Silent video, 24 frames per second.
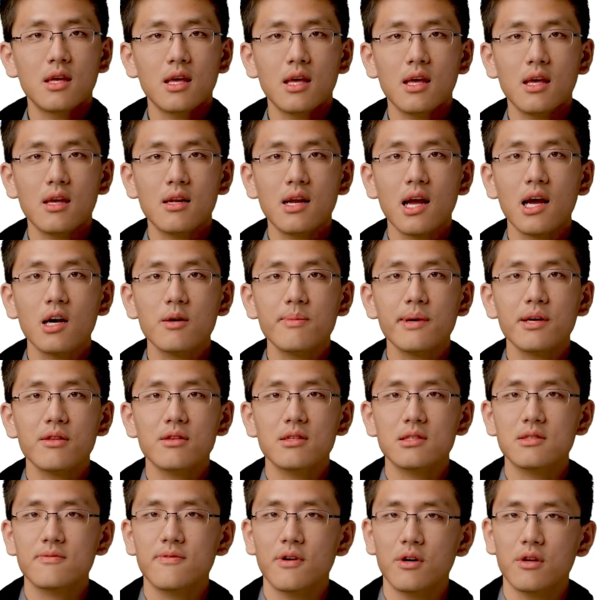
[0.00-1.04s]
And how about
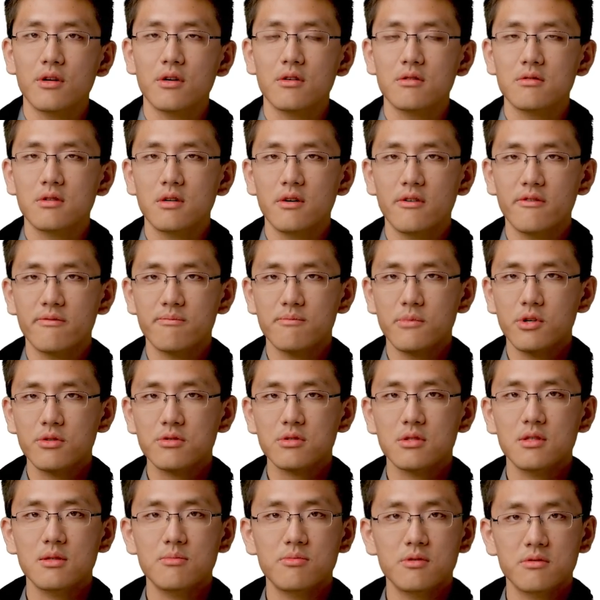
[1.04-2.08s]
this photo of
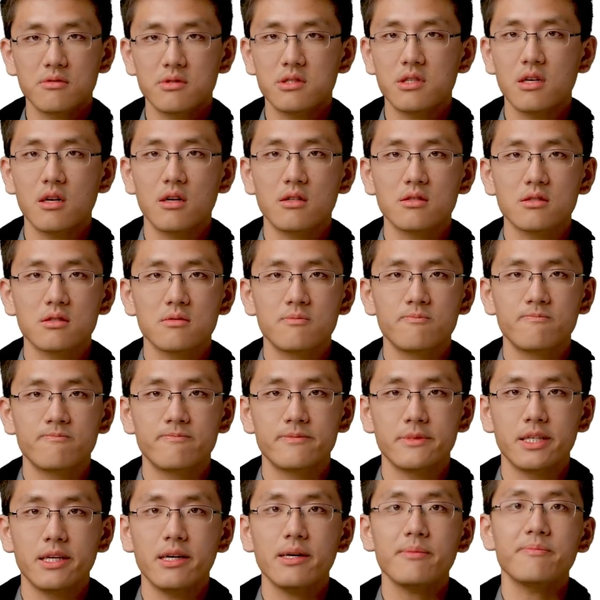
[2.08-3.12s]
mostly blue chairs?
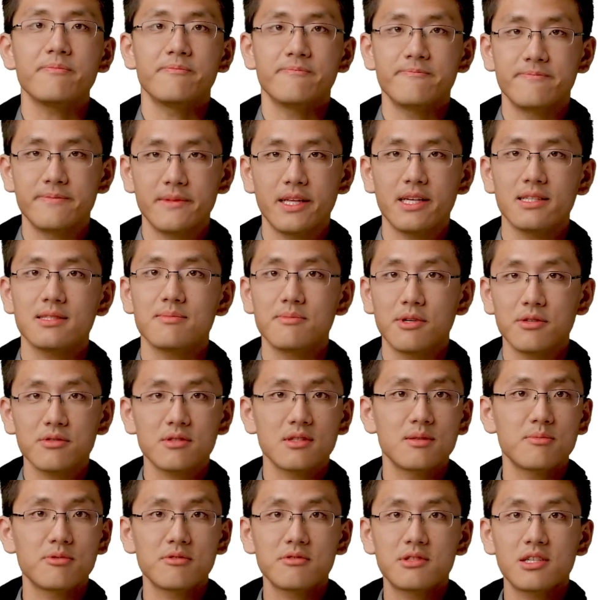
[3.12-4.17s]
Yep, that's
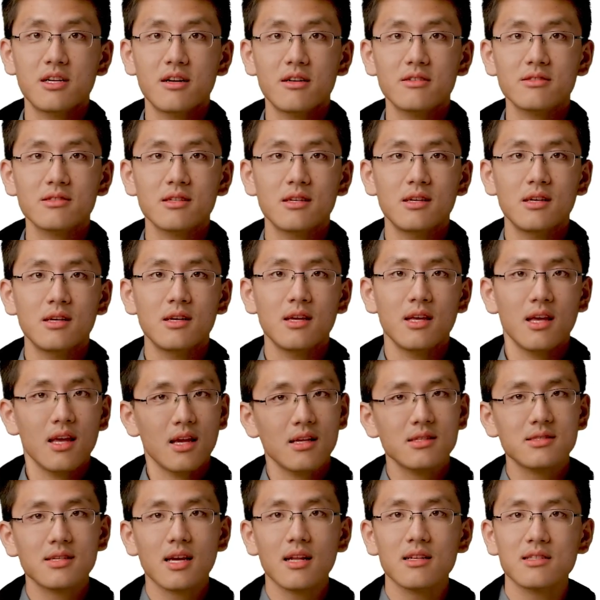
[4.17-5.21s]
mostly blue chairs,
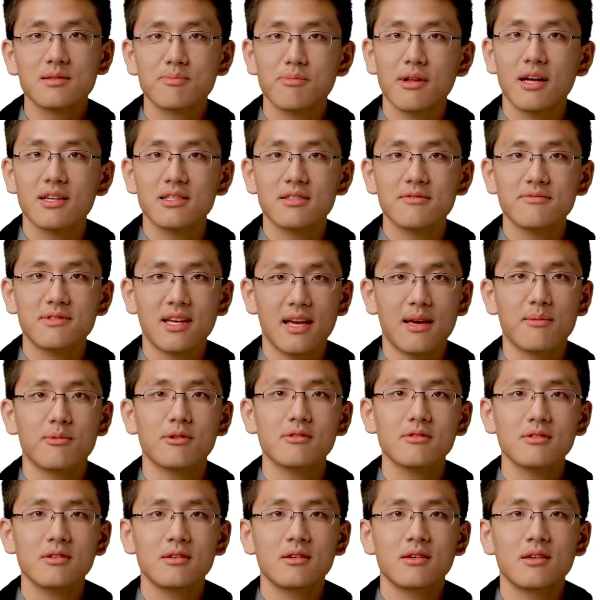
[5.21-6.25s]
and it's got a splash of
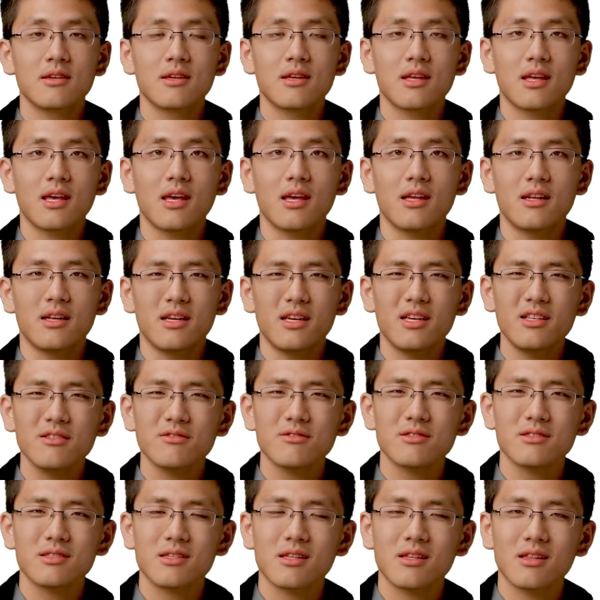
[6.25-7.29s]
table, and
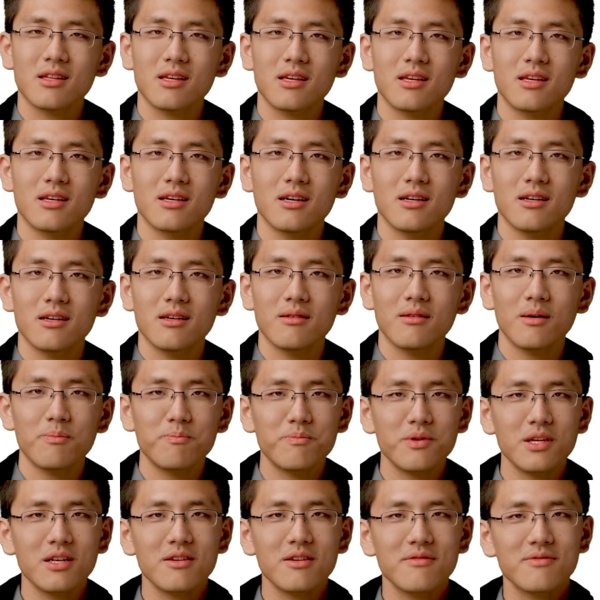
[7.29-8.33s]
interestingly, uh, a
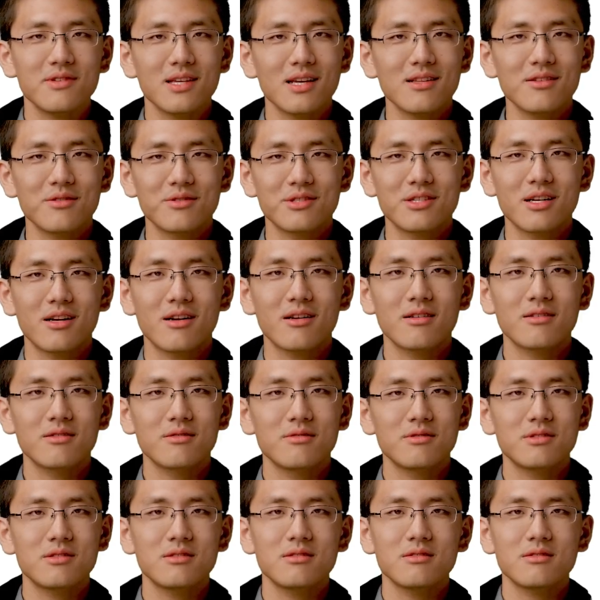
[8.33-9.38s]
bit of yellow chair,
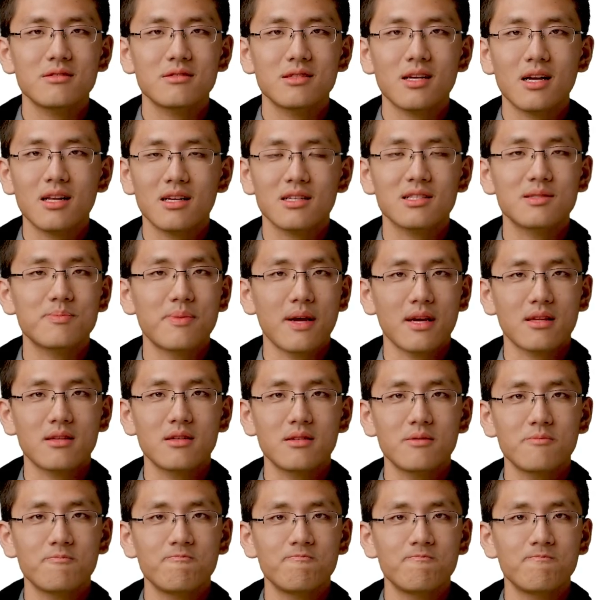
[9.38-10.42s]
which is not
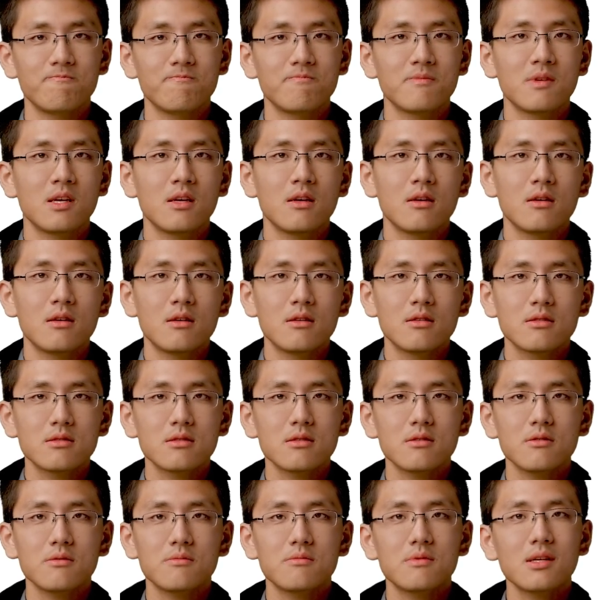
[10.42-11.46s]
expected.
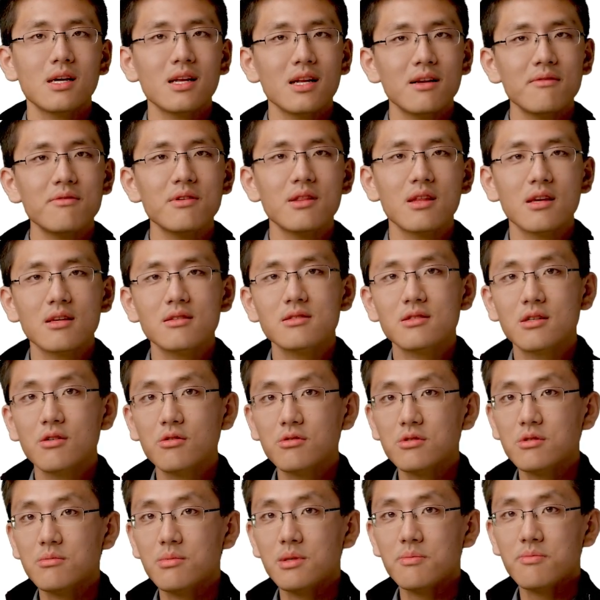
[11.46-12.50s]
So not everything is
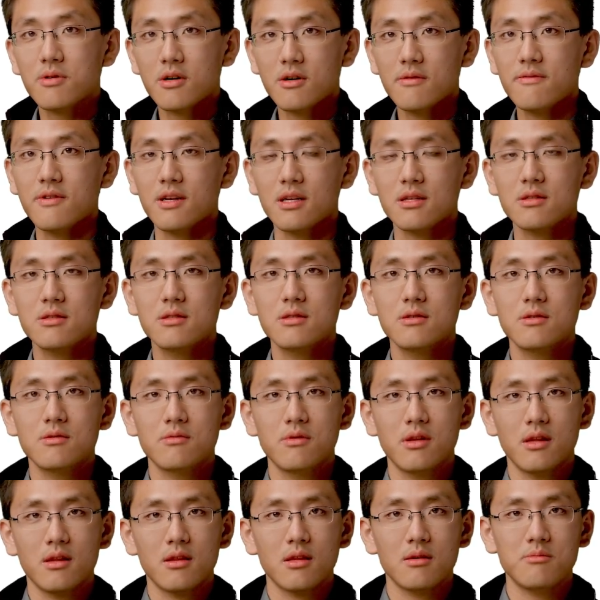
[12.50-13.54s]
going to be perfect
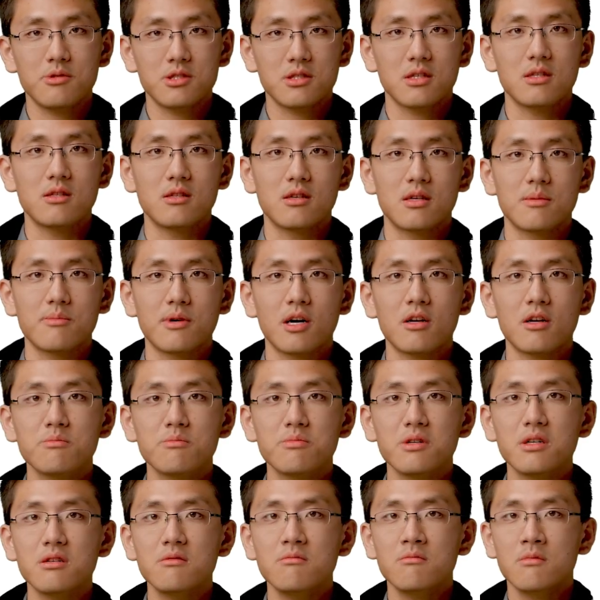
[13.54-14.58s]
with a machine learning
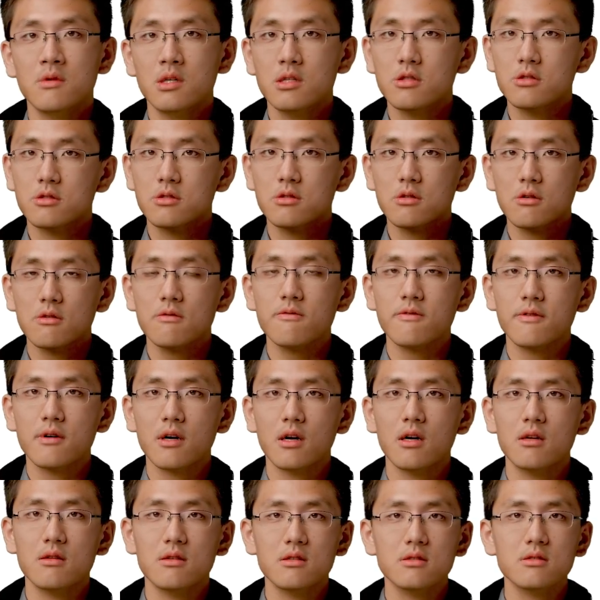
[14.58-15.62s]
but so
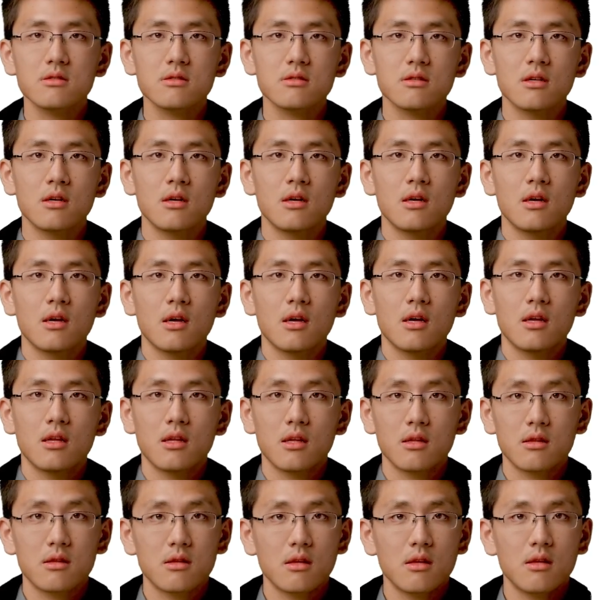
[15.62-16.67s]
far this
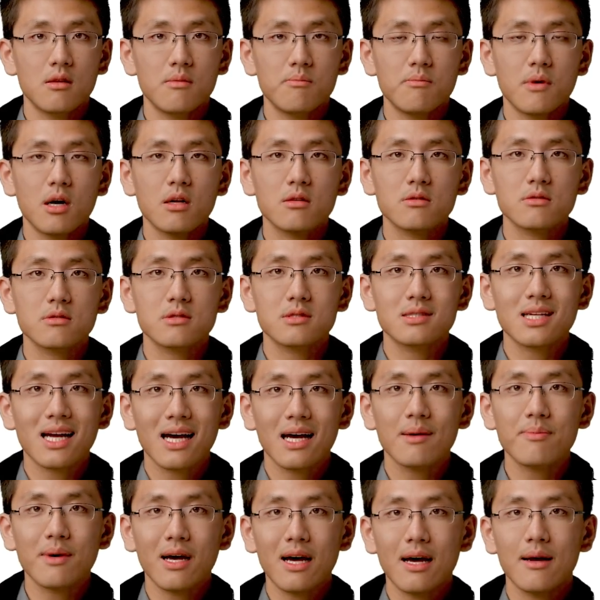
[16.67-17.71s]
uh, model's
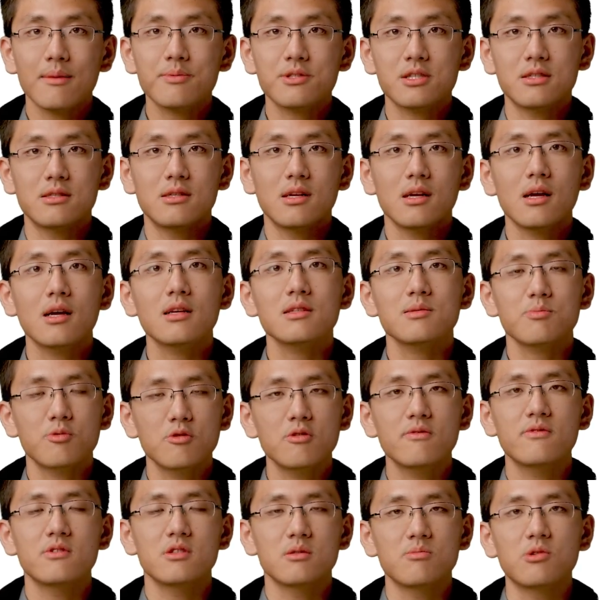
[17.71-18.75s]
top option has
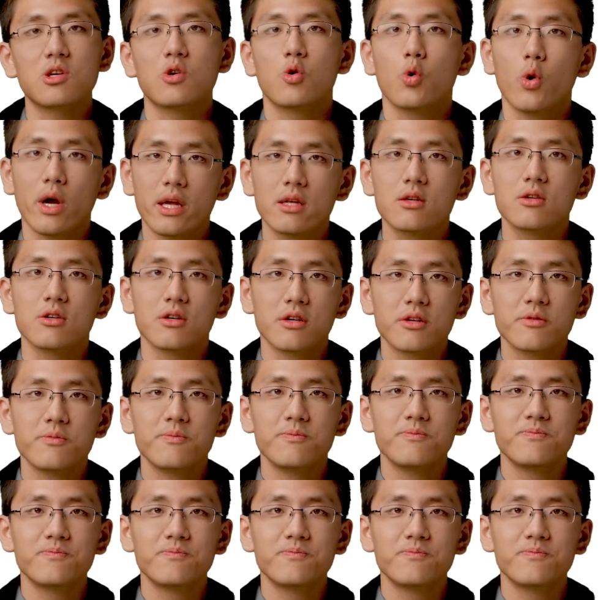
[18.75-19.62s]
proven to be quite good.